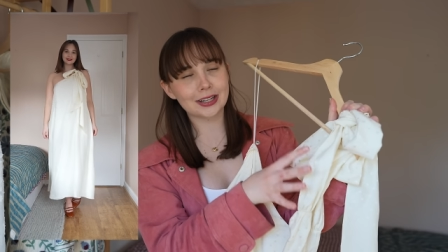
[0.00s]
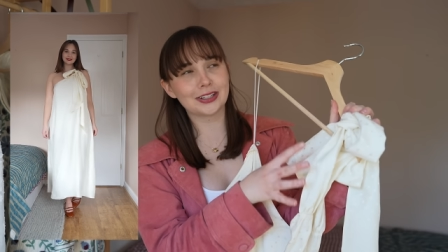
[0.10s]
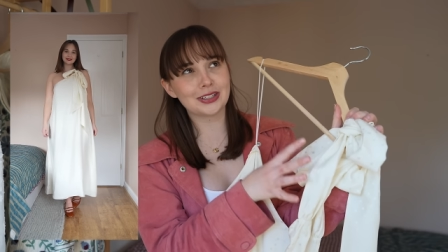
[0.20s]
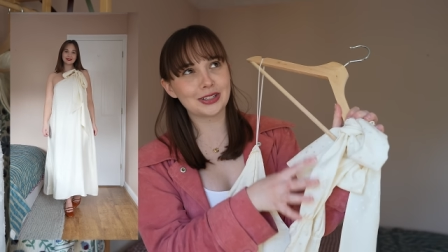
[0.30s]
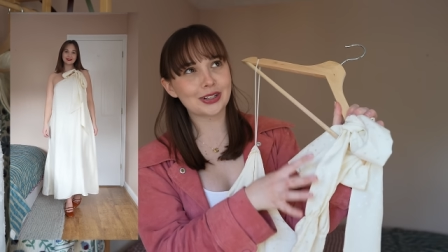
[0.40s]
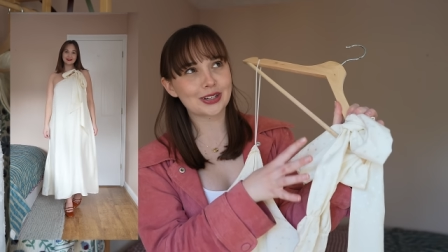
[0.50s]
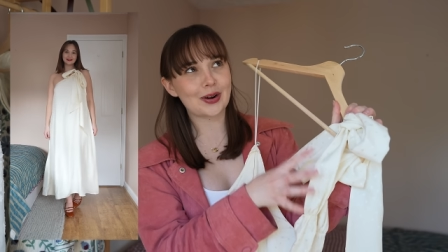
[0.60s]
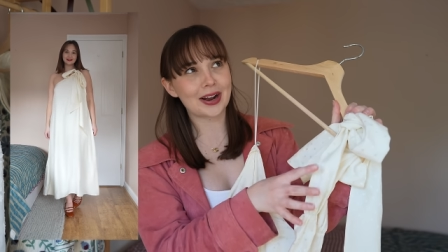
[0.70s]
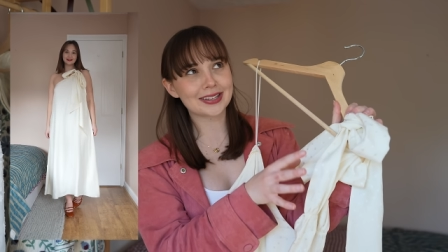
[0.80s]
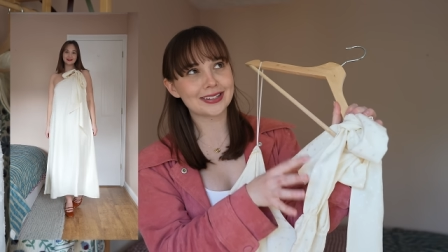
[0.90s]
doesn't look
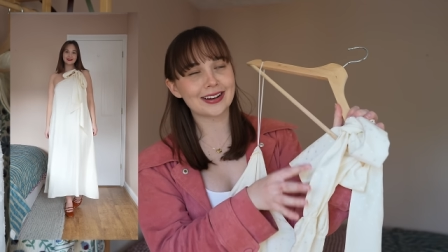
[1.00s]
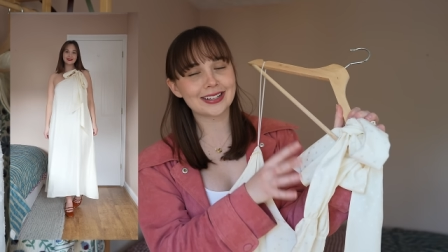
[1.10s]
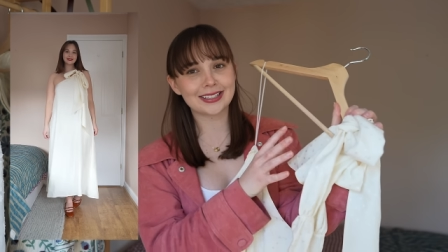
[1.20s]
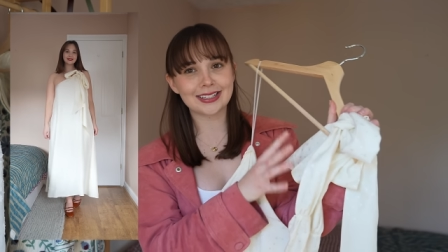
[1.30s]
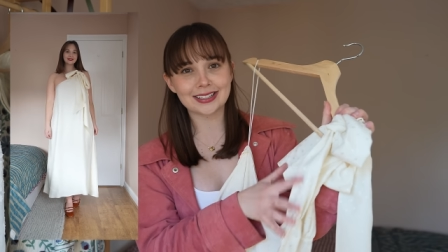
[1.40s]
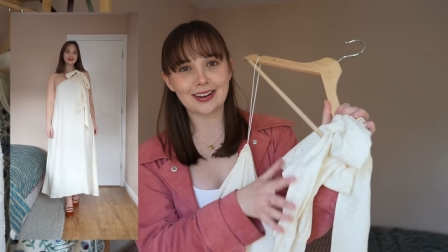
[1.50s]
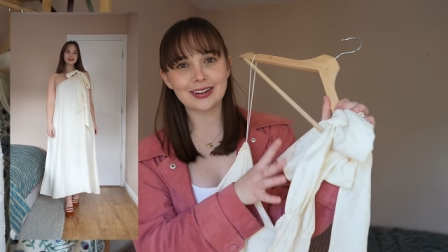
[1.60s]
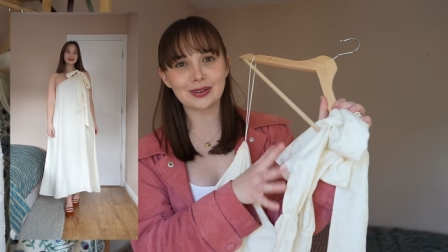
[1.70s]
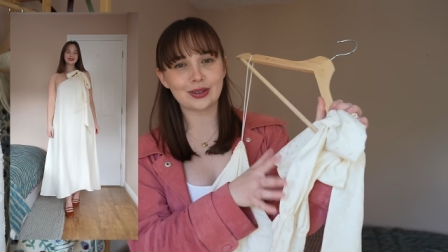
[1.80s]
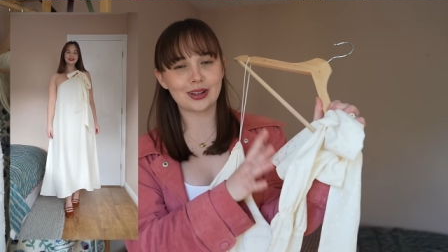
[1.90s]
quite as nice as it's
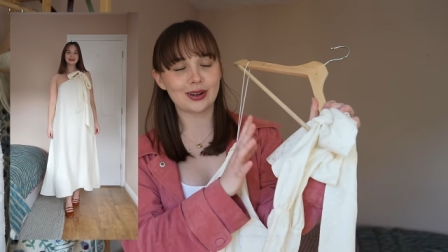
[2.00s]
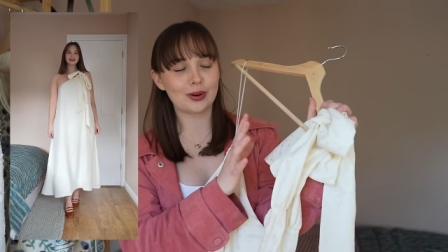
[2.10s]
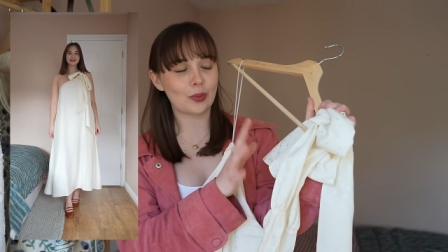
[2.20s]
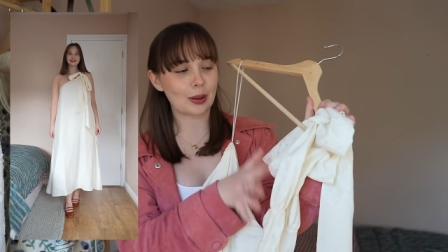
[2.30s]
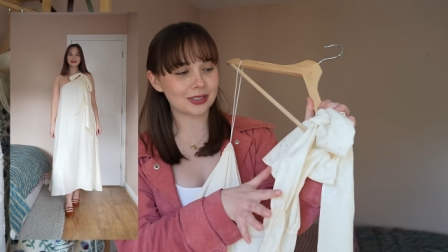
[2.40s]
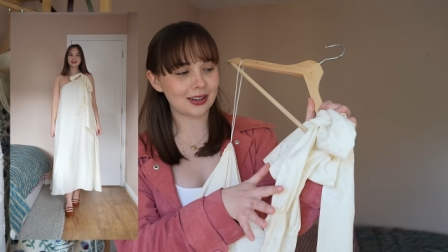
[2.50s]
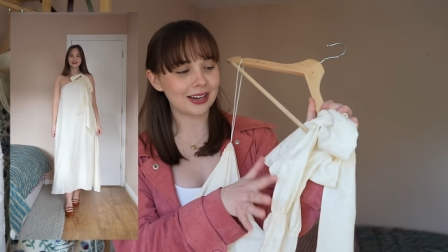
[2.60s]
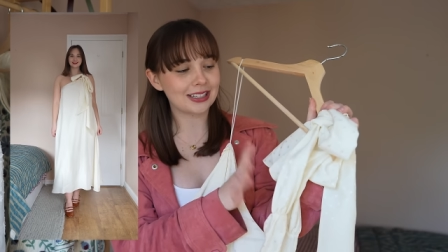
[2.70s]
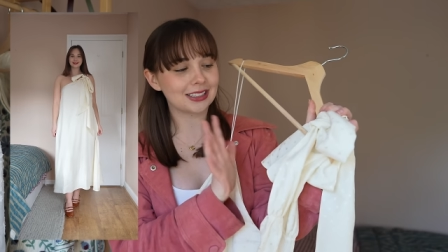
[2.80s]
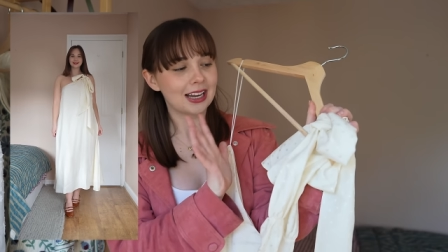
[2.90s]
tied on the
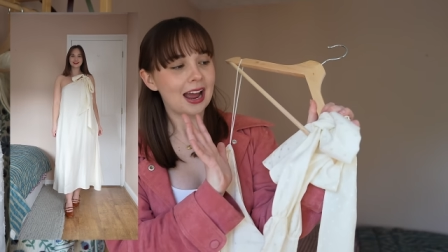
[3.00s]
website.